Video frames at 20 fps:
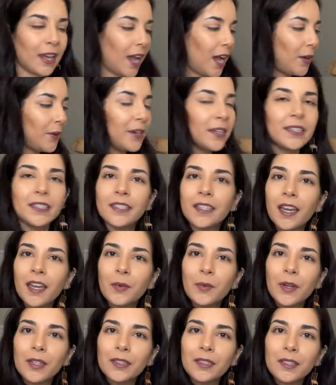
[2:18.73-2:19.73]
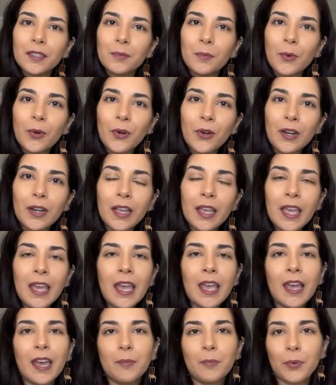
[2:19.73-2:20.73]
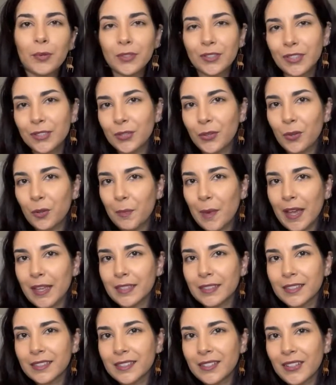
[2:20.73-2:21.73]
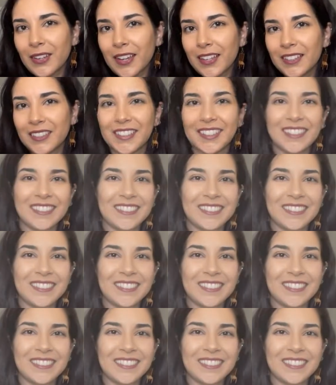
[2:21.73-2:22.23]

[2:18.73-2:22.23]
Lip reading: how I DIY'd this board and put this whole basket together.